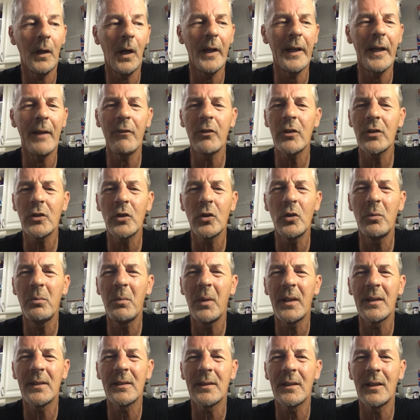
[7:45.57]
I never saw
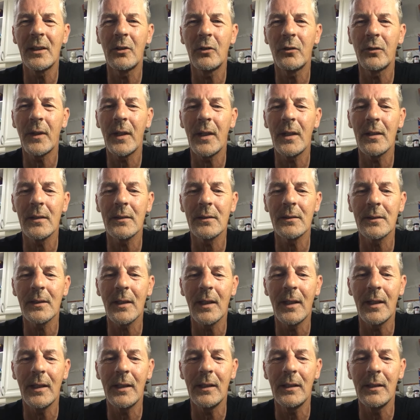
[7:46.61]
myself as
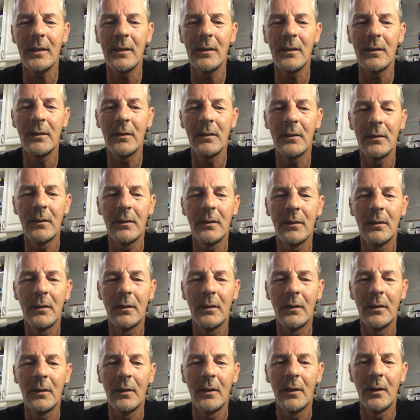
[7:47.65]
a
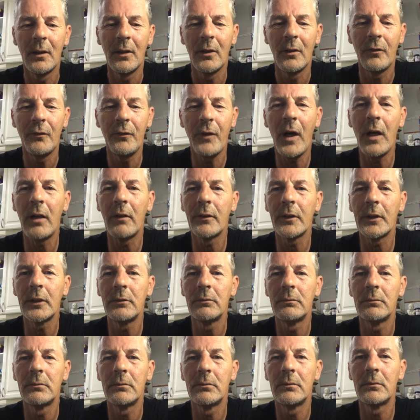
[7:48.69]
father.
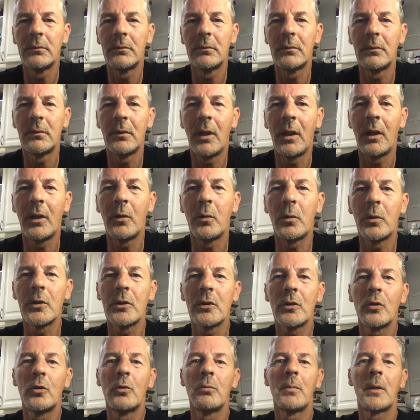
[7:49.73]
I
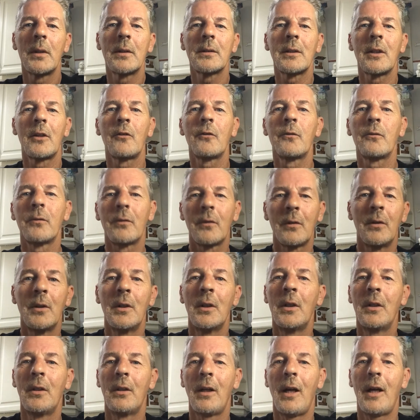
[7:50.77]
always saw myself
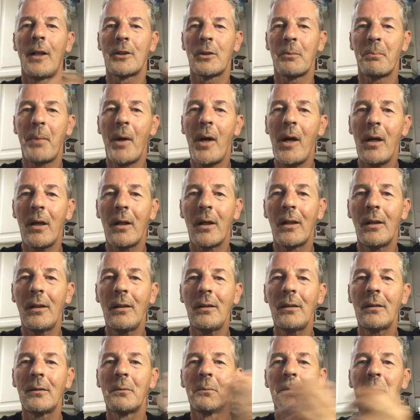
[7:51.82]
as a
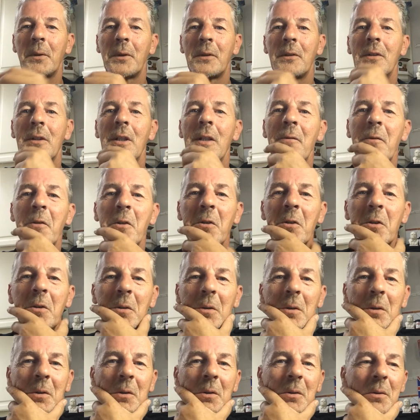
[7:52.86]
partner, but
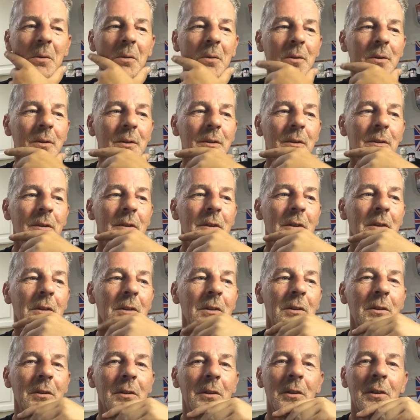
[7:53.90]
never
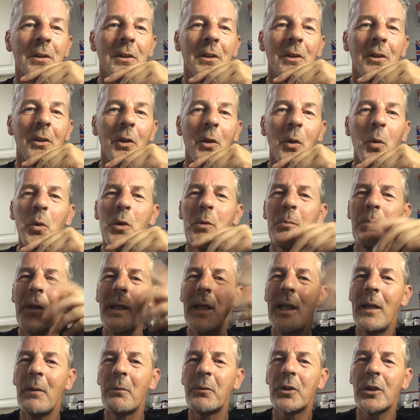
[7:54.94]
always
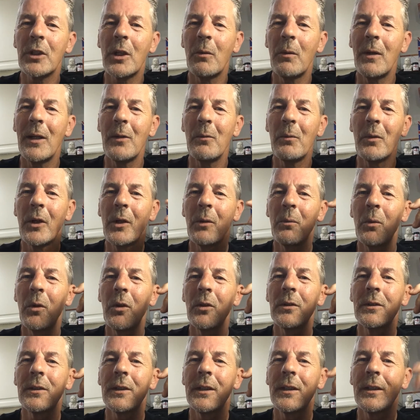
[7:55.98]
being able to go out when I
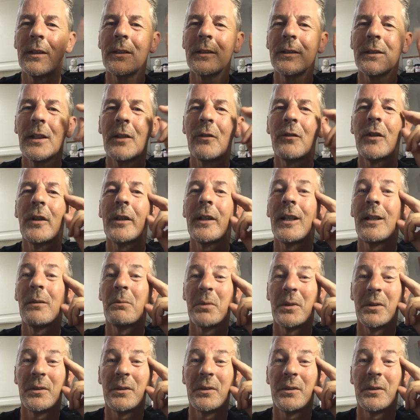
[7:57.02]
wanted and stuff like that.